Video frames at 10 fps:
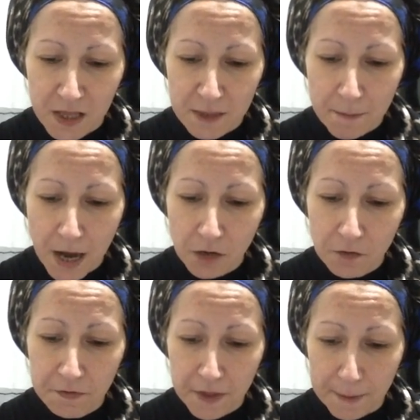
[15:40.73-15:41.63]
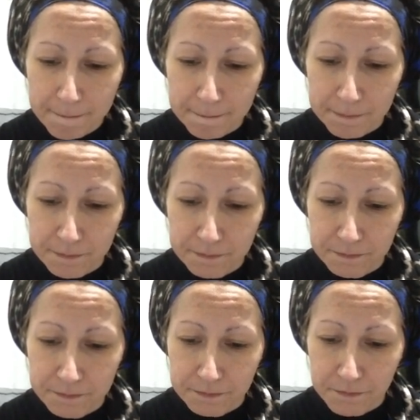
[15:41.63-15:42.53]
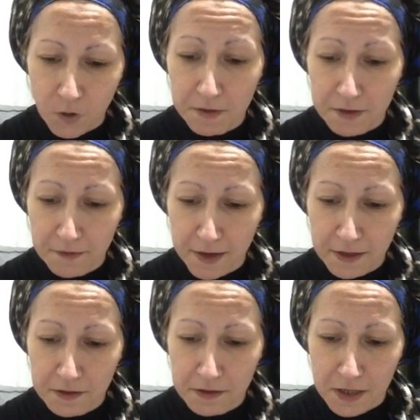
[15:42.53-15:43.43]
The mark of them, of their faith,